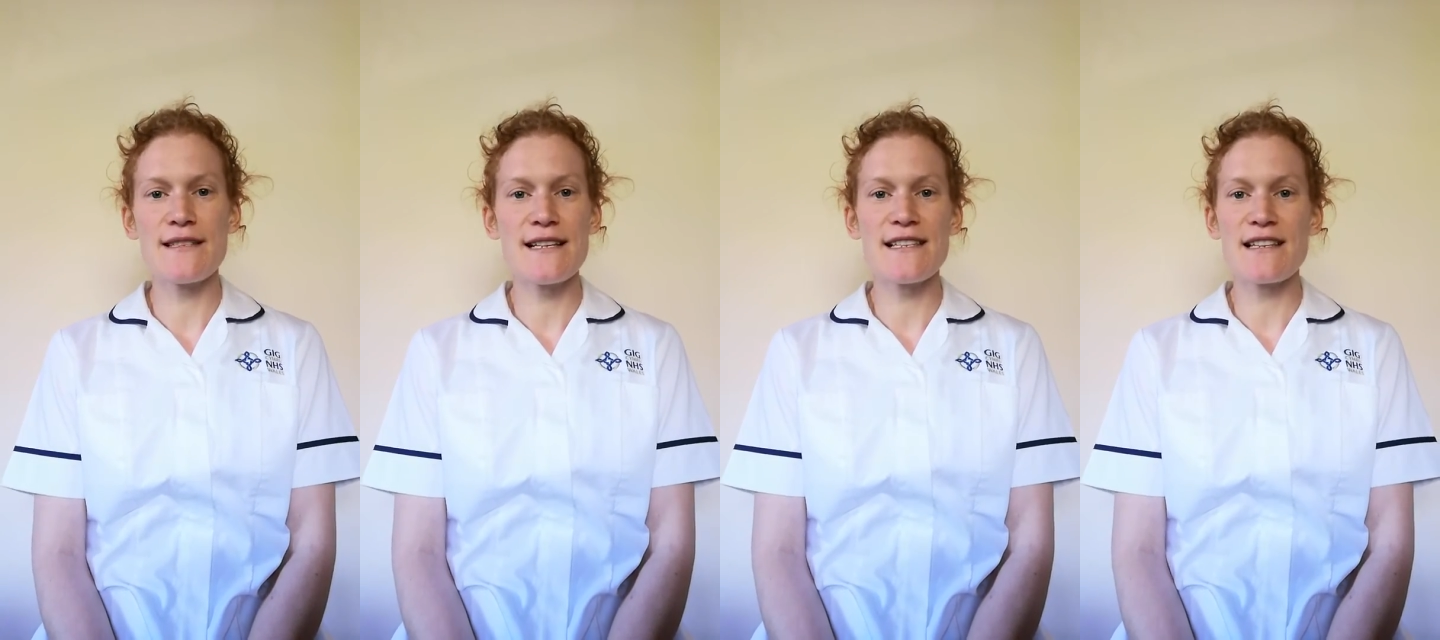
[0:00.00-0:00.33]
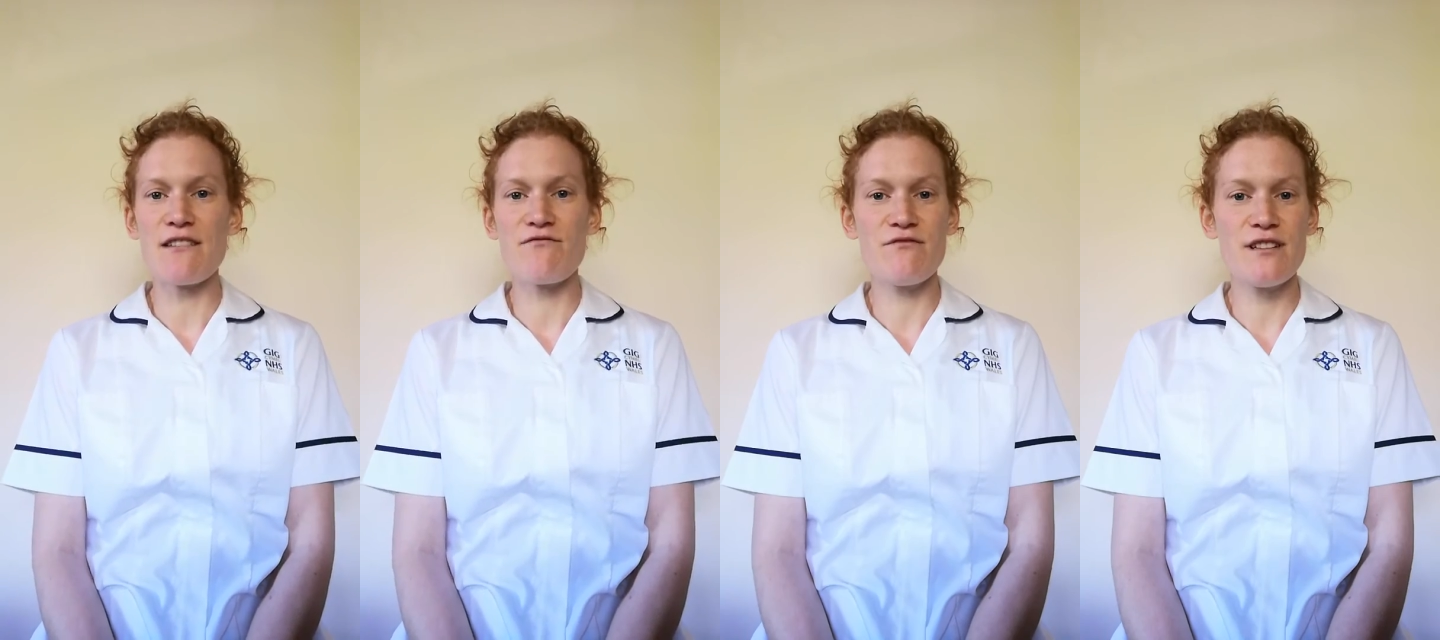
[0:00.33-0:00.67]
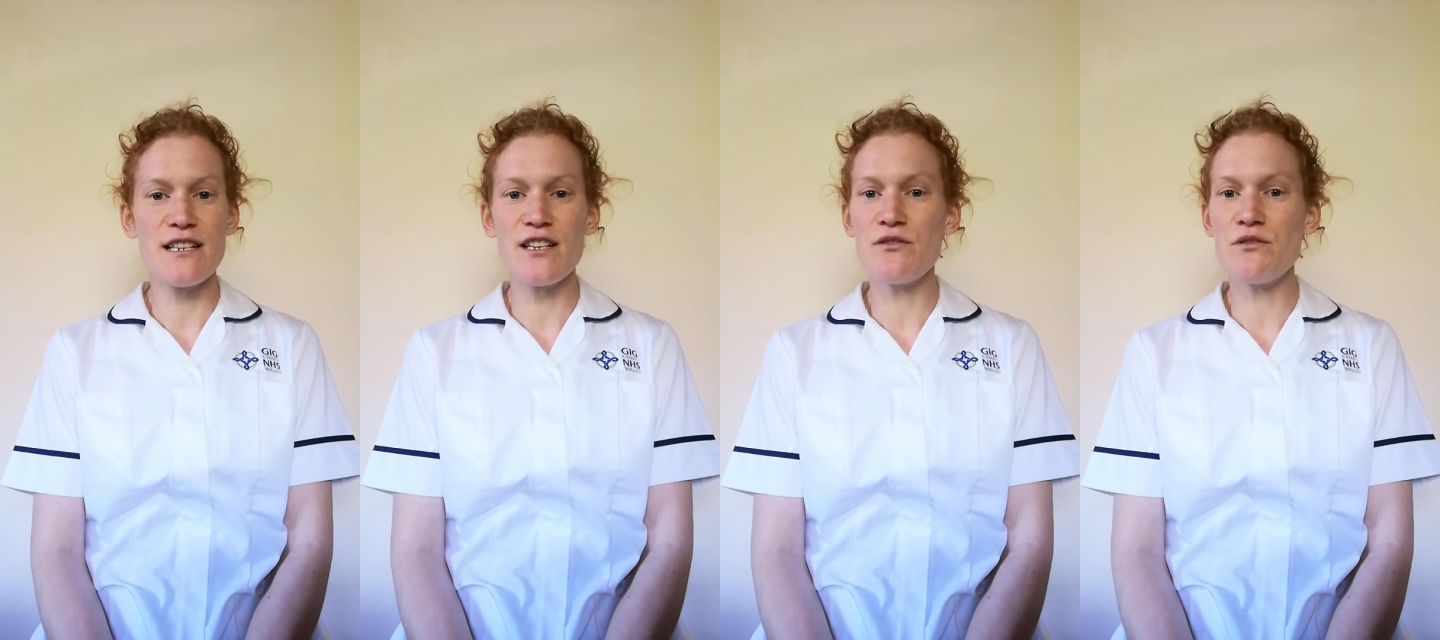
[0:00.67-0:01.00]
That's
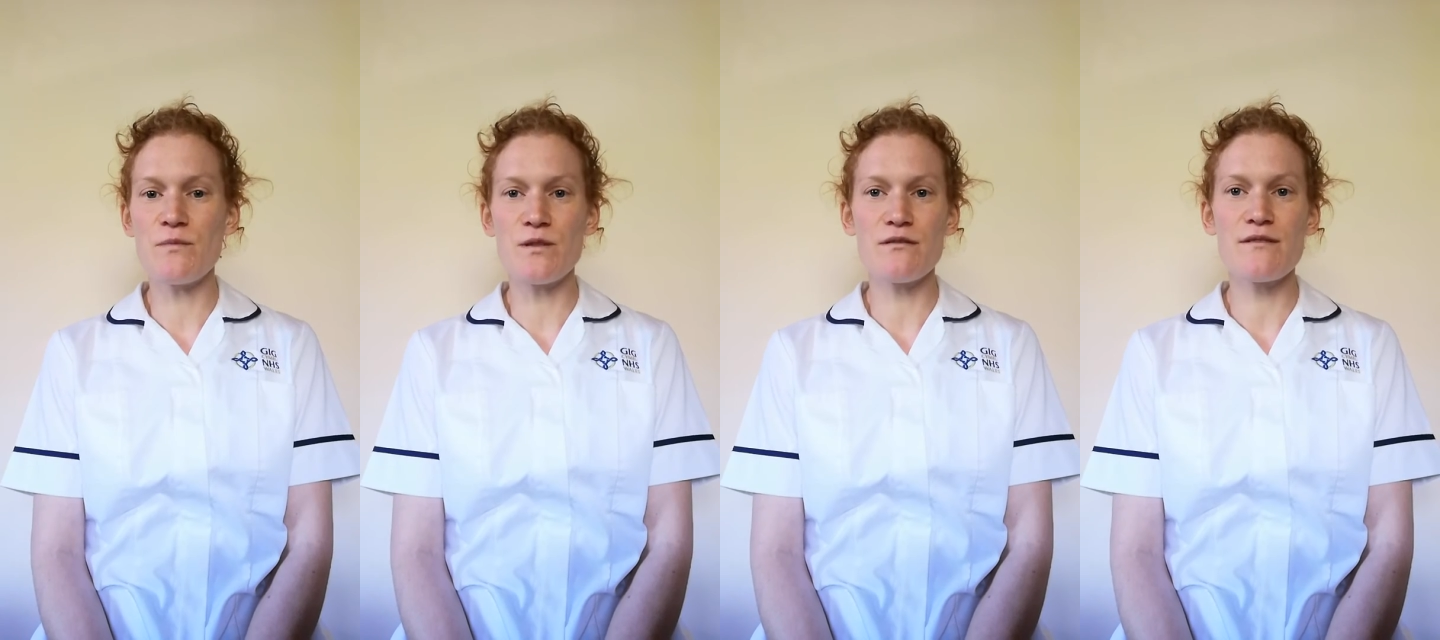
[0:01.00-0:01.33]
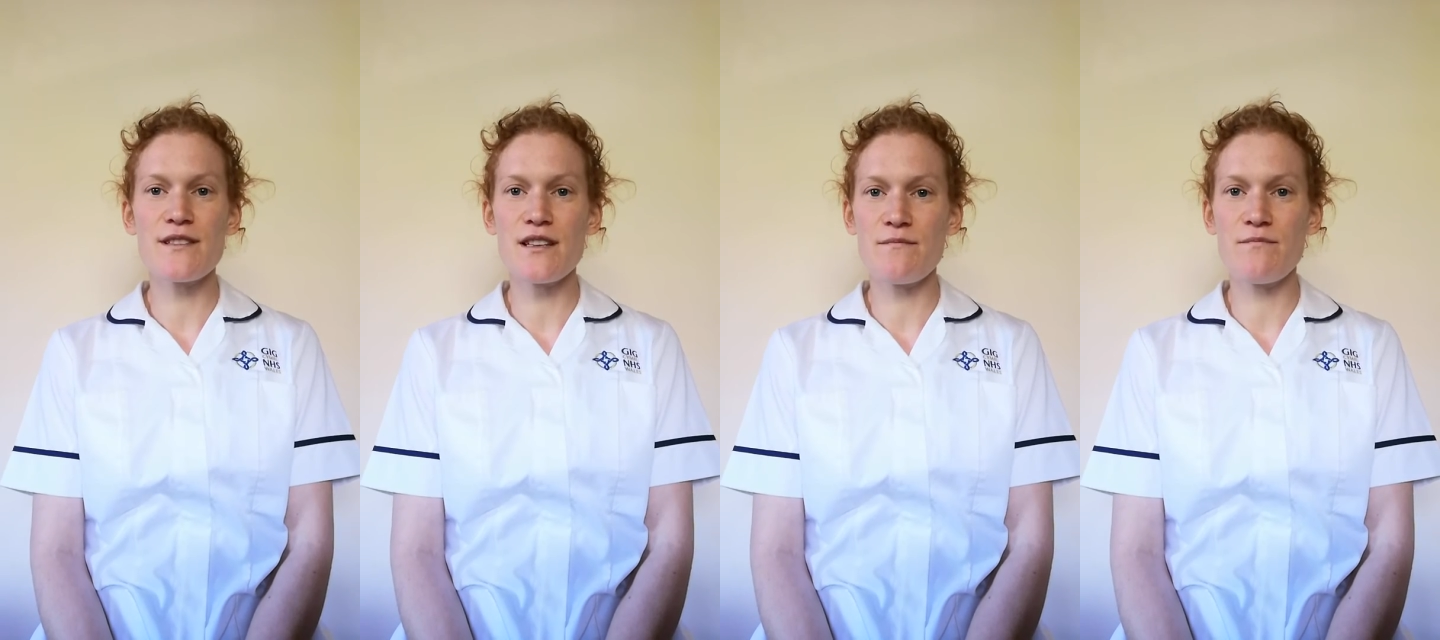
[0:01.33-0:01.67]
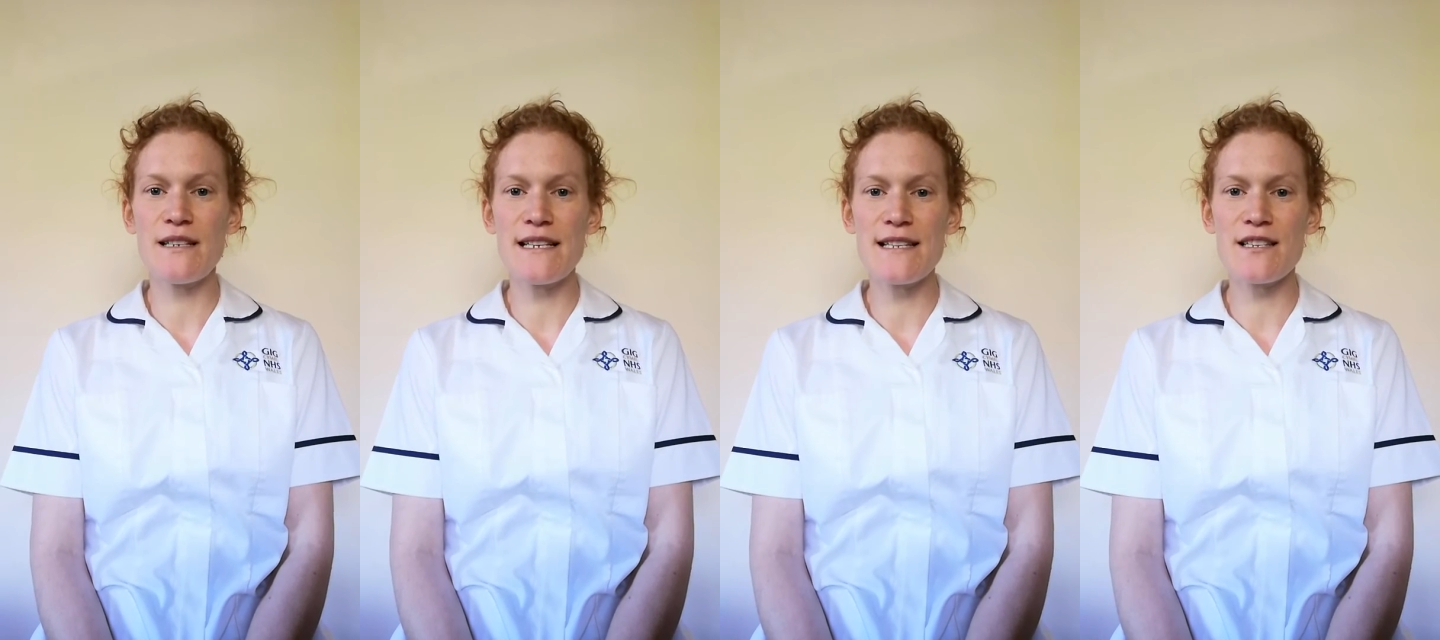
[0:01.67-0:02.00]
really normal. So
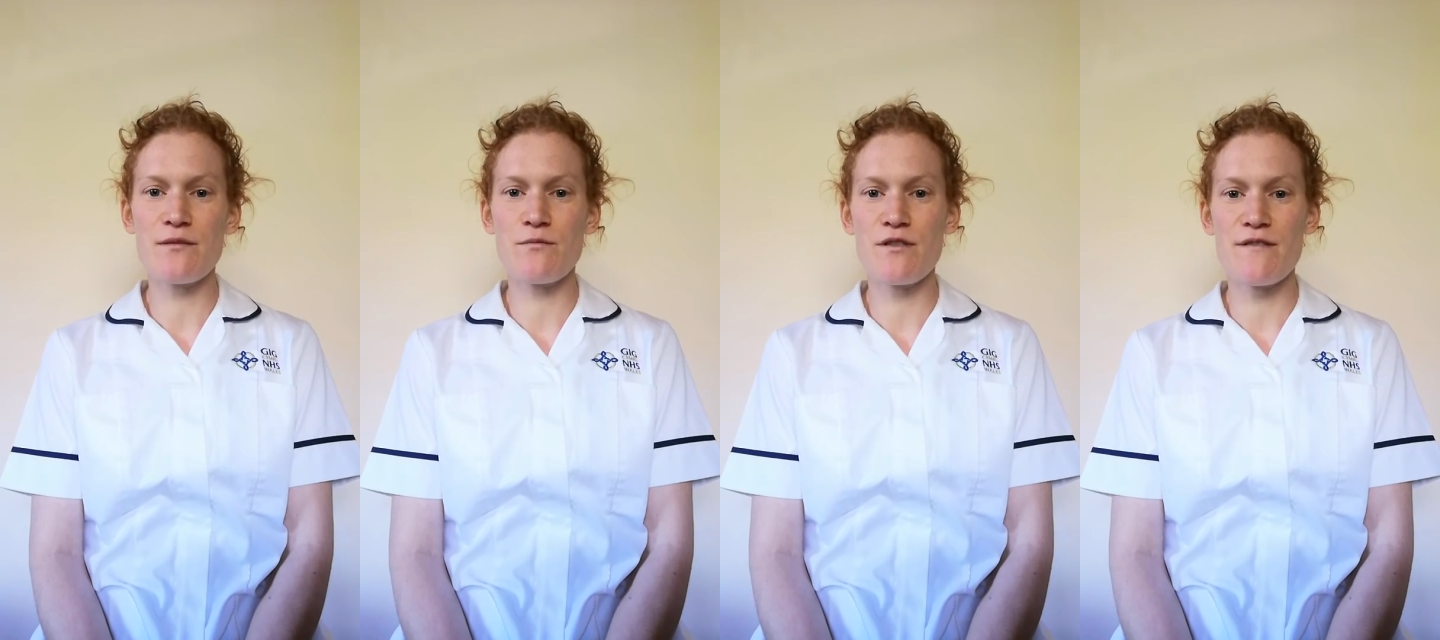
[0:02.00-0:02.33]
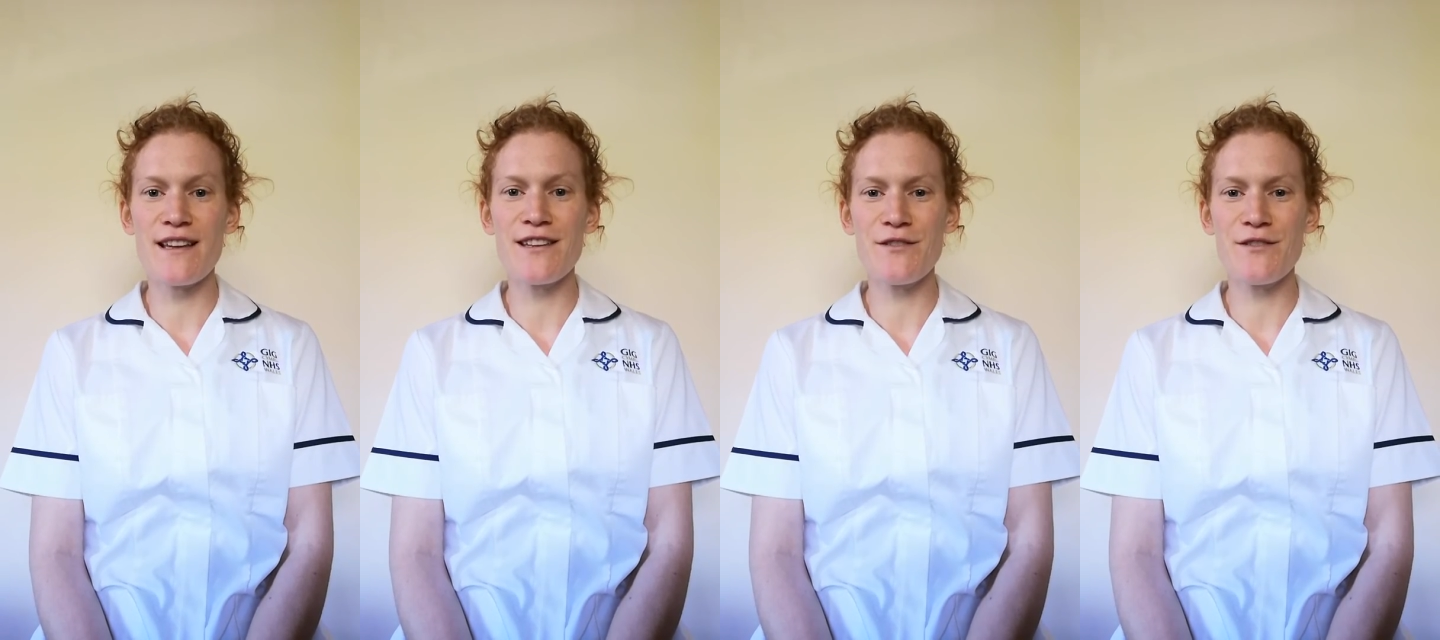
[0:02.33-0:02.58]
please don't worry.